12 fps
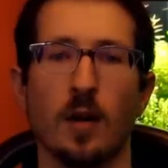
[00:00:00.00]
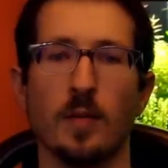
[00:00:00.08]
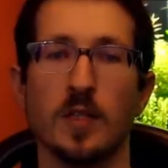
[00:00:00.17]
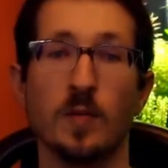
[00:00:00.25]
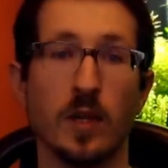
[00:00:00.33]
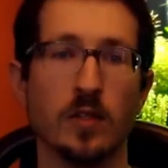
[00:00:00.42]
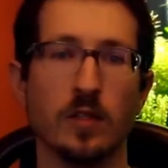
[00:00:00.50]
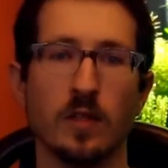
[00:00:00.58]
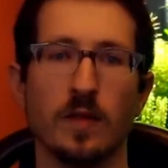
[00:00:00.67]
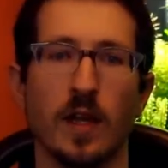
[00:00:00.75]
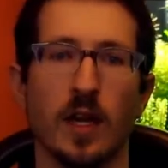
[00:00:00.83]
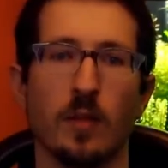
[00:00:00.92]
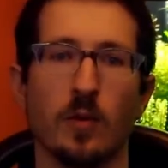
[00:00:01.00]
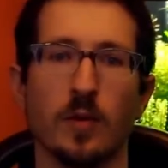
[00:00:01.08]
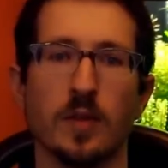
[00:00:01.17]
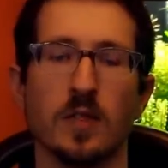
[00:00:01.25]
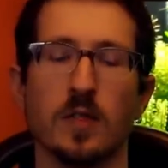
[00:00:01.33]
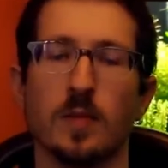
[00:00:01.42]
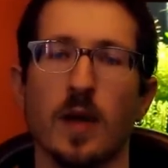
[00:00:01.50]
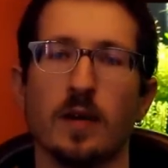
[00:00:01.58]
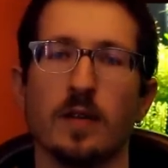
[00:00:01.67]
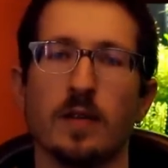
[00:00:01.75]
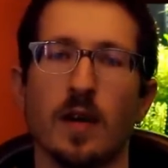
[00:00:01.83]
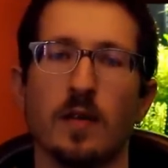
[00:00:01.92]
especially if the animal was
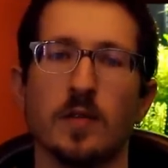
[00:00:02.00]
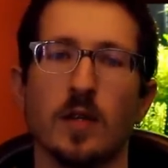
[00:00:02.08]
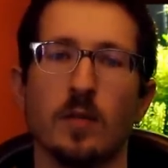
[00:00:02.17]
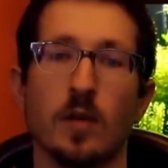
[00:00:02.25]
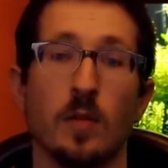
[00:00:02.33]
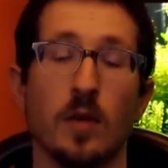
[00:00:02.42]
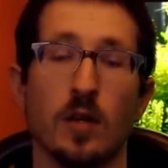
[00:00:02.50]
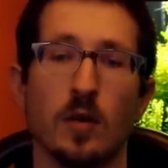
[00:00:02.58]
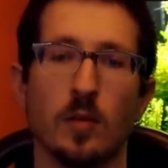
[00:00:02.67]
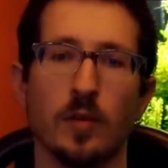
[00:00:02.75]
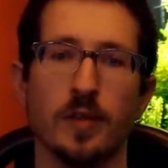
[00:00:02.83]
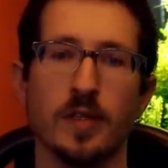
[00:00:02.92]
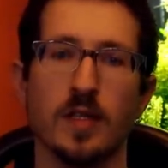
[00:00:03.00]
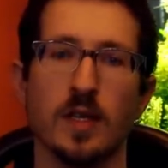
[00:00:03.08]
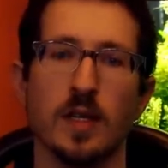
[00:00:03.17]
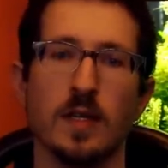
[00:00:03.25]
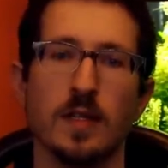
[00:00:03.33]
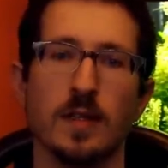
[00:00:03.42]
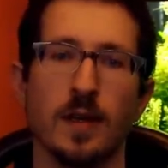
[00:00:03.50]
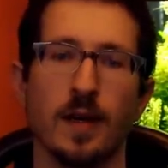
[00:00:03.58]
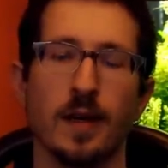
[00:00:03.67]
suspected to have some communicable disease,